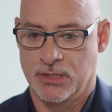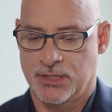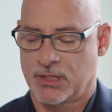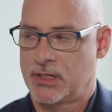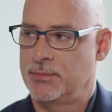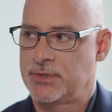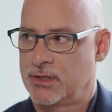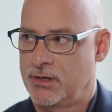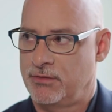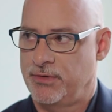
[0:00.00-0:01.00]
succumb to
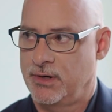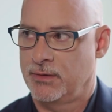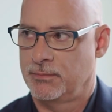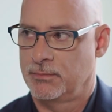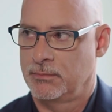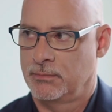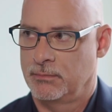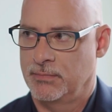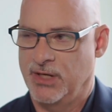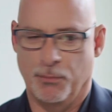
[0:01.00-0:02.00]
their fear.
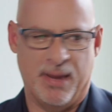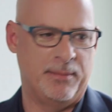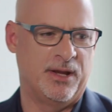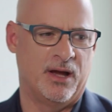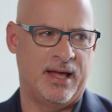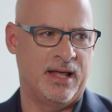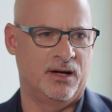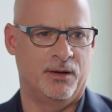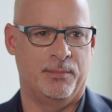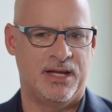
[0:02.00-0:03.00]
You know, maybe I had
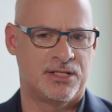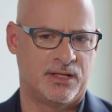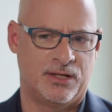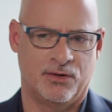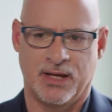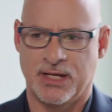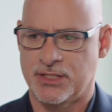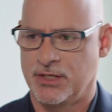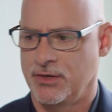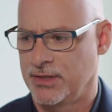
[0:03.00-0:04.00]
an amazing year last year,